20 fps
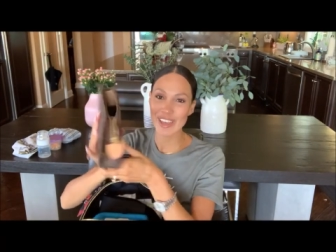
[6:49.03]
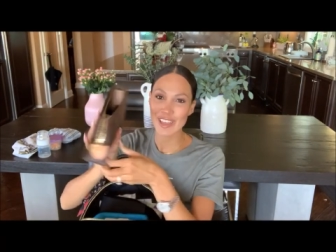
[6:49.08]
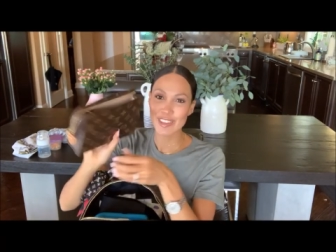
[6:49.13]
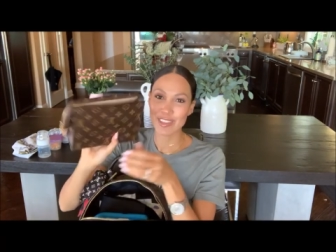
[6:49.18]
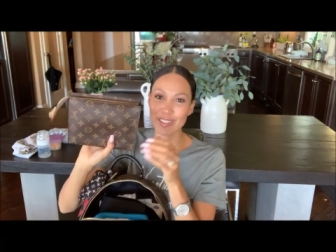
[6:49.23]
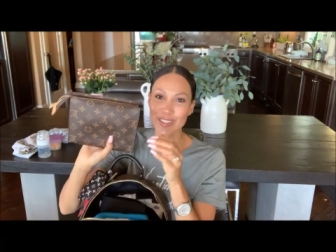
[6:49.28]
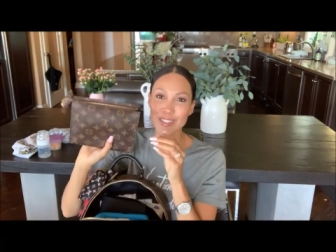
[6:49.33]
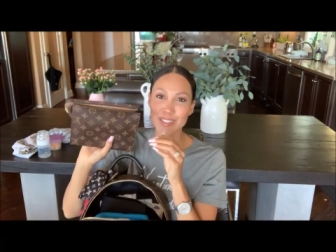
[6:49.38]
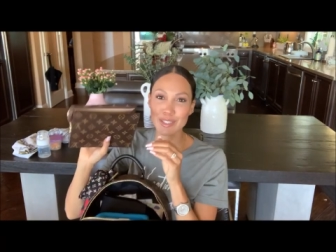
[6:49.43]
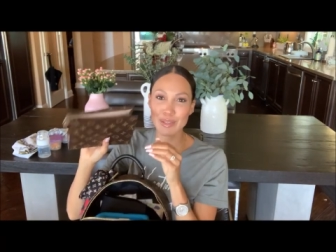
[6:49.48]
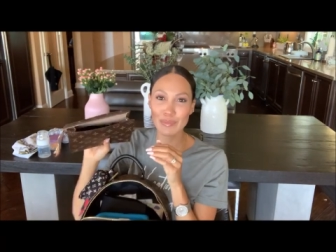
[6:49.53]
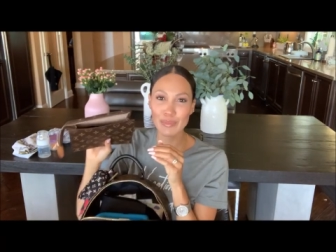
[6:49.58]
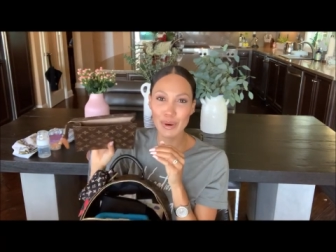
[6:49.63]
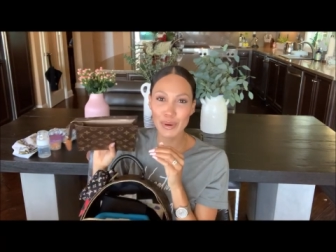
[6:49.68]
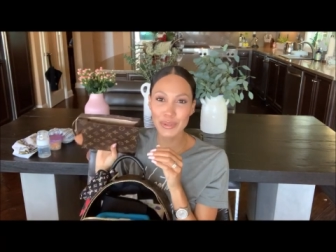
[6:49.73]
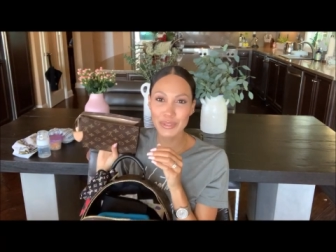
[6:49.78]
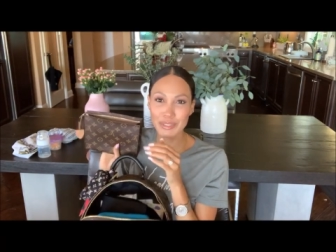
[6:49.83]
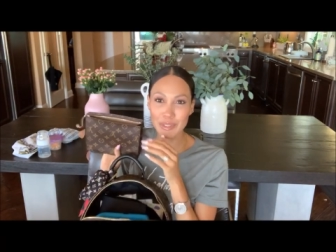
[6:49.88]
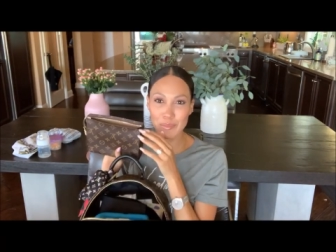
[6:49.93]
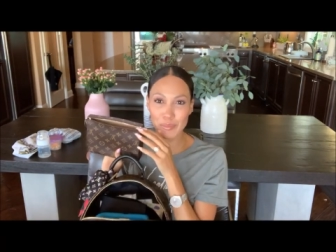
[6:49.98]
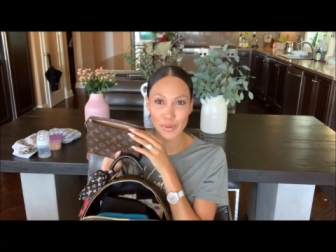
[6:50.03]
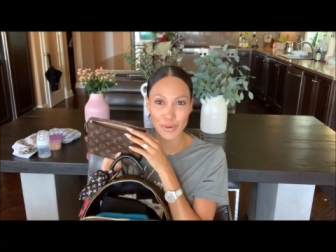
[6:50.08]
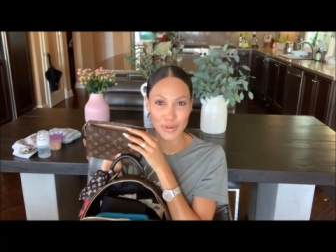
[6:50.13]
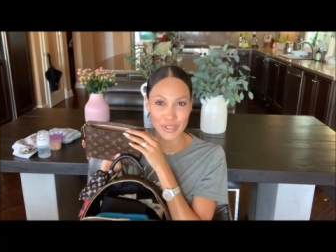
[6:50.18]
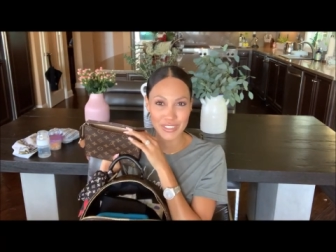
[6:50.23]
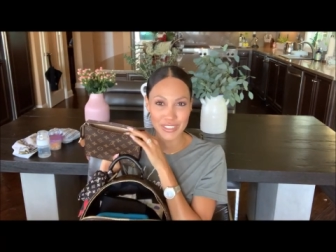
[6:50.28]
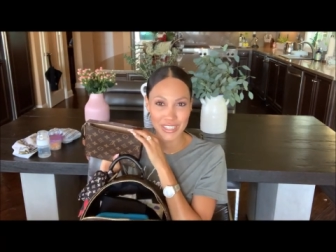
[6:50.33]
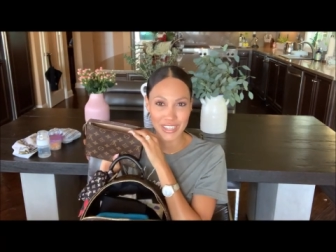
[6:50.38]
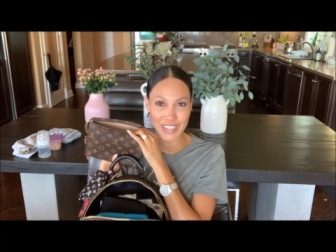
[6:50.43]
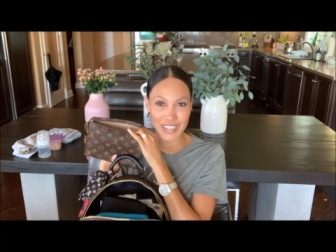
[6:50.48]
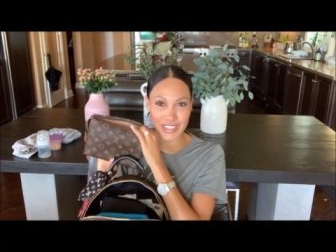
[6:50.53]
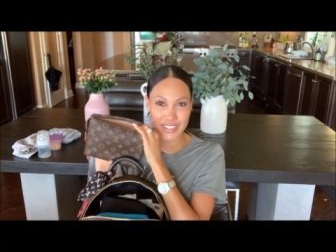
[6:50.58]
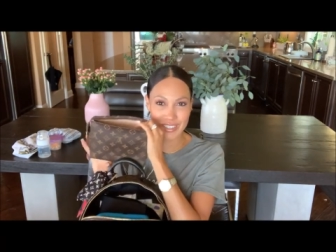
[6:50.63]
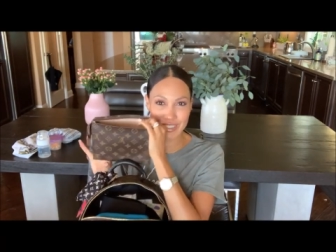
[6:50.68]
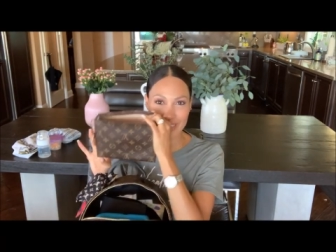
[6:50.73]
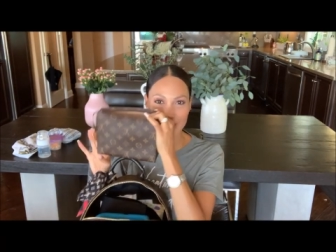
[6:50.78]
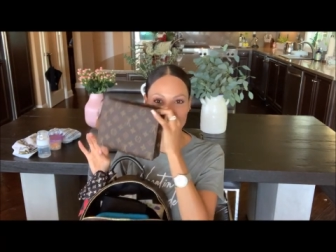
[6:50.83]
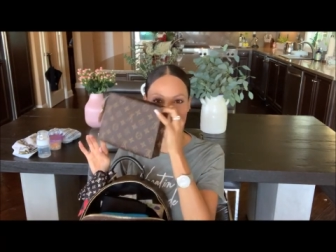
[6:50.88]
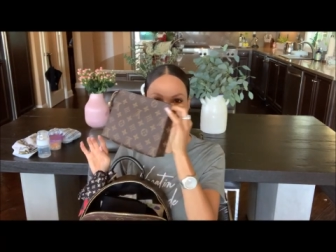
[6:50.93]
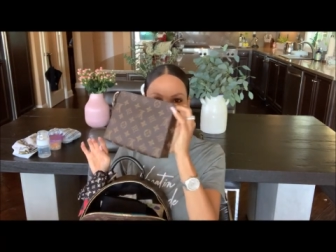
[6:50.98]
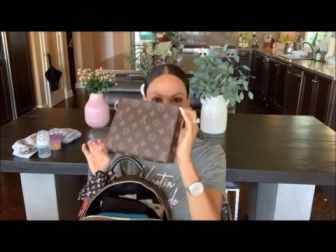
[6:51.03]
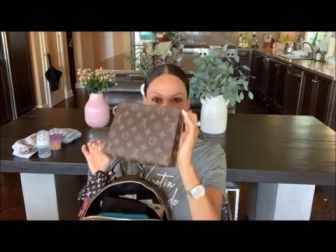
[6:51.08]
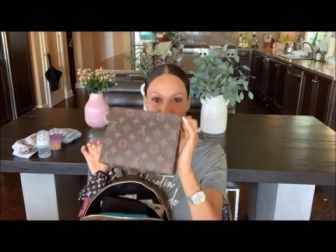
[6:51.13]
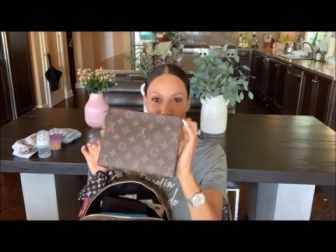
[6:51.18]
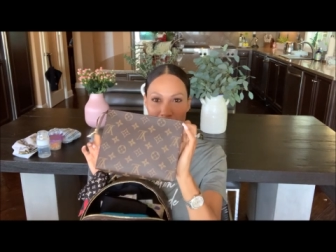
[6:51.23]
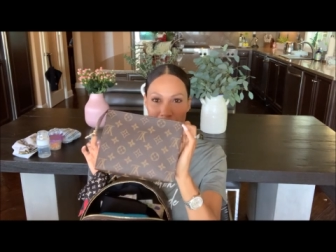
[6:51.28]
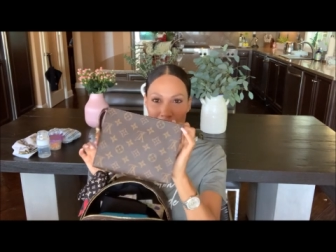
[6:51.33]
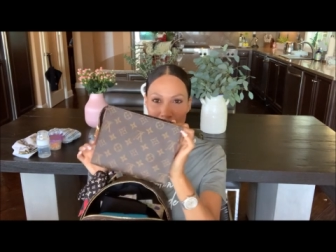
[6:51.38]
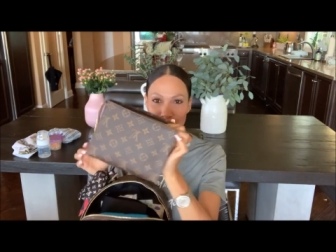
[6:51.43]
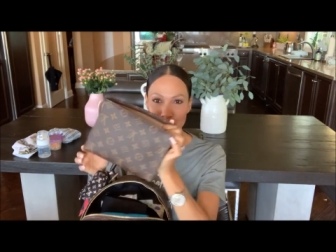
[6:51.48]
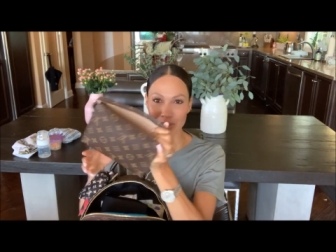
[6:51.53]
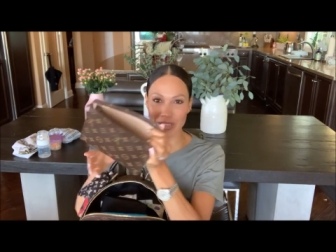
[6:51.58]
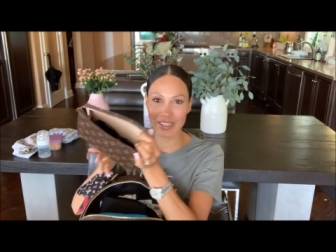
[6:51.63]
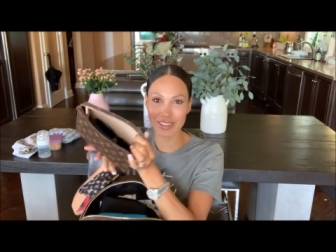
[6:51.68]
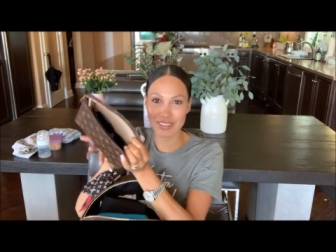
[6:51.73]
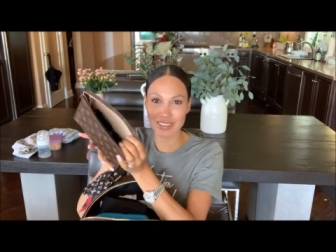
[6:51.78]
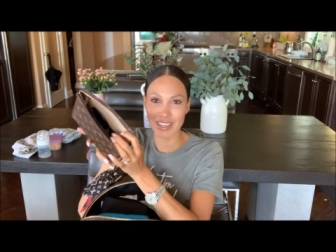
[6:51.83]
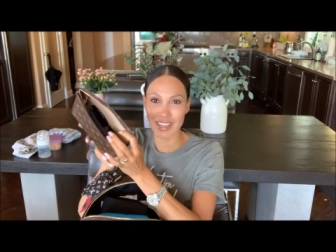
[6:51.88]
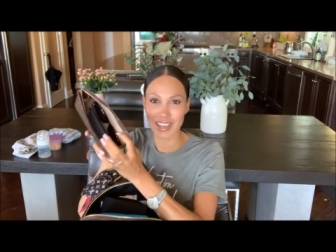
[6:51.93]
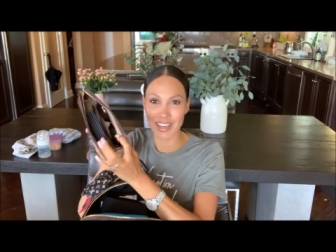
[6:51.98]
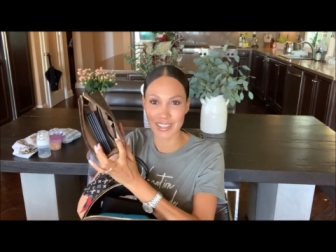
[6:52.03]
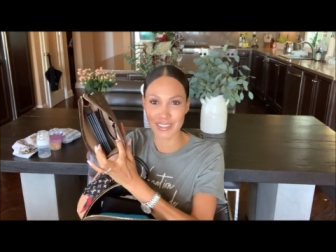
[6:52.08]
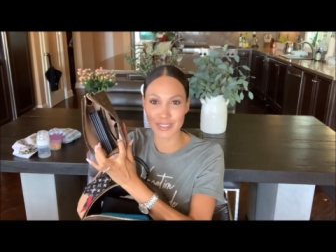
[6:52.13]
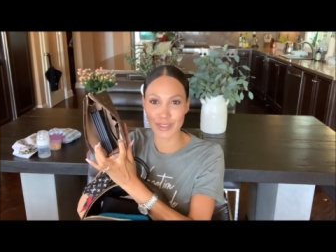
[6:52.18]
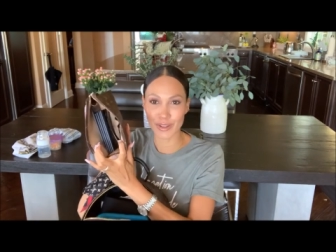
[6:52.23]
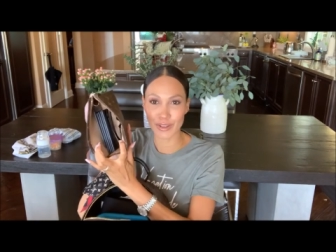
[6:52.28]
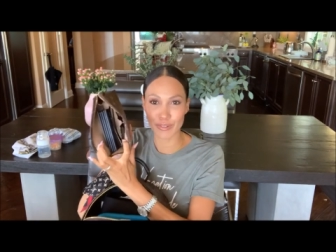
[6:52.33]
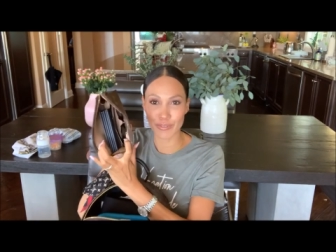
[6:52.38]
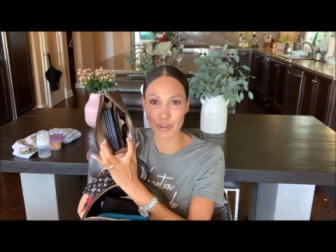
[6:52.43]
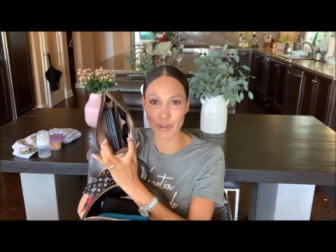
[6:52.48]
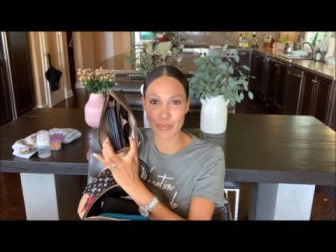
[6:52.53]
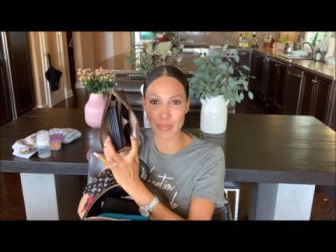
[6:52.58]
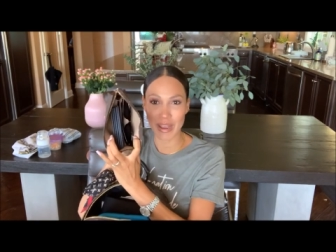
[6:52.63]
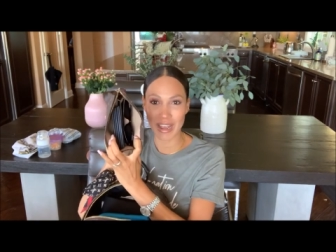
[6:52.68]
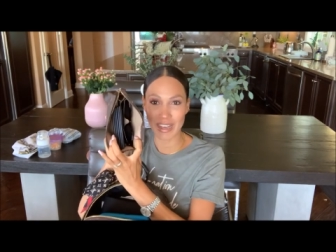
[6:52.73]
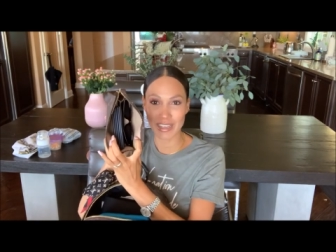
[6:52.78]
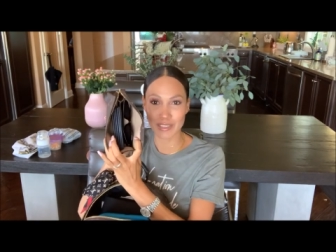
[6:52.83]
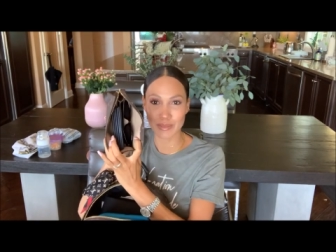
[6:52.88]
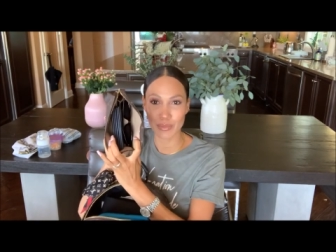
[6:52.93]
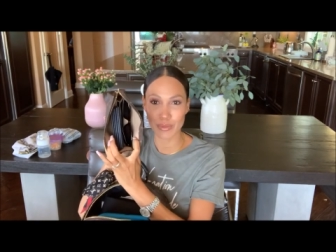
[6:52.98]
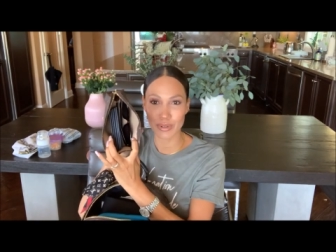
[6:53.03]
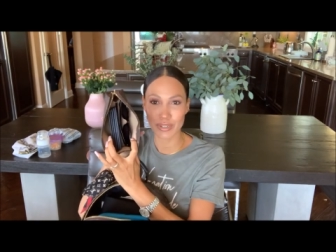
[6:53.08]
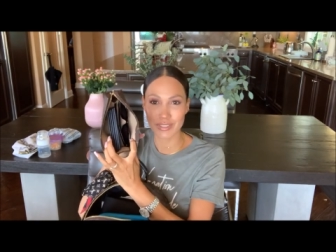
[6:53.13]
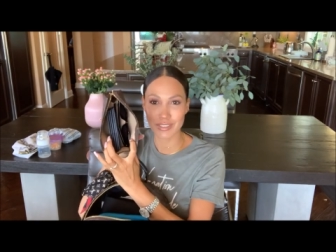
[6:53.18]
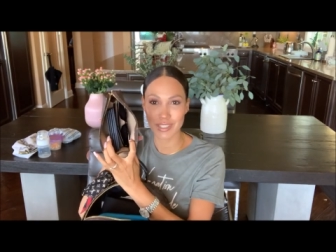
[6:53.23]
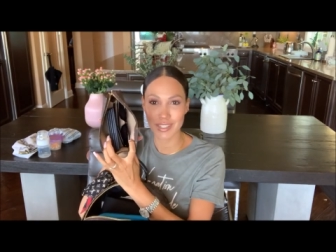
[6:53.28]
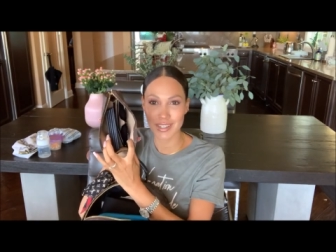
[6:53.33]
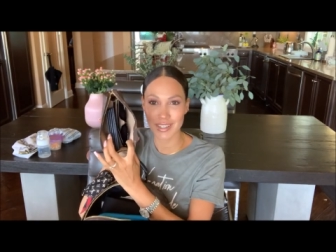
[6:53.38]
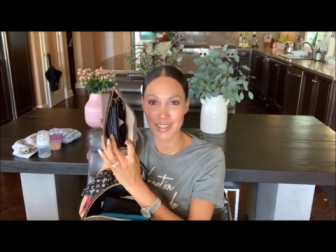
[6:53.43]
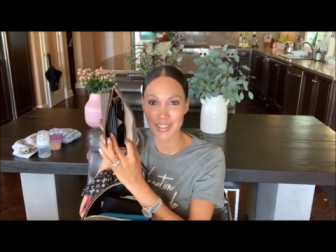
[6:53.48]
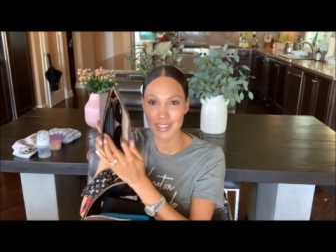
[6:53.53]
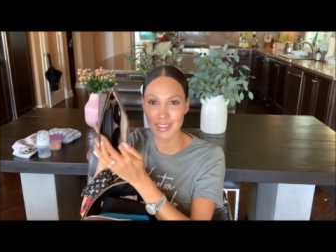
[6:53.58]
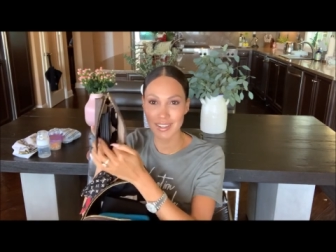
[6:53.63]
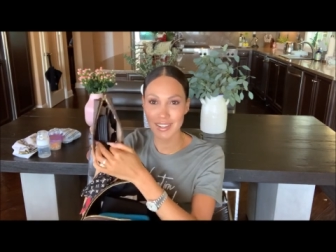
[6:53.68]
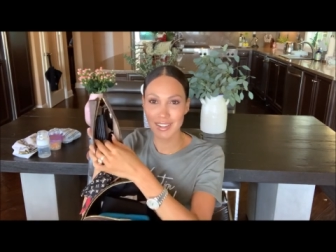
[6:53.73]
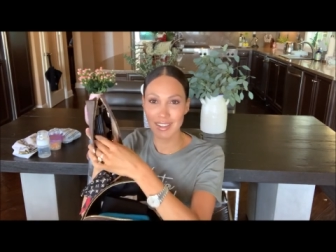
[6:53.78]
This is the most important bag because it has all of our passports in it.